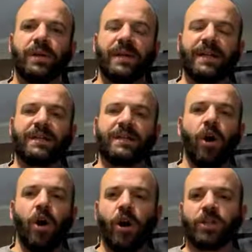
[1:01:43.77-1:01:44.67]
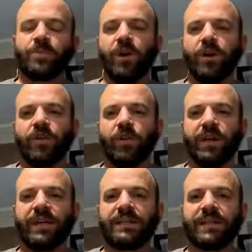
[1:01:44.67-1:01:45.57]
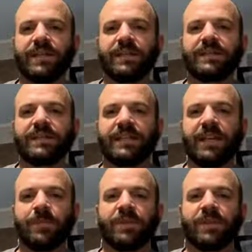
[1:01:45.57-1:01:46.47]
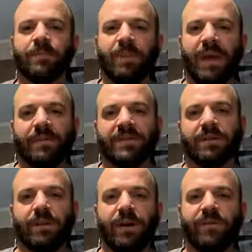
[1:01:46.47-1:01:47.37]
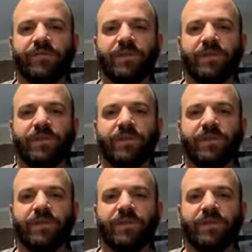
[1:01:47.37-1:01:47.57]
The hardest part of crickets is keeping the babies alive,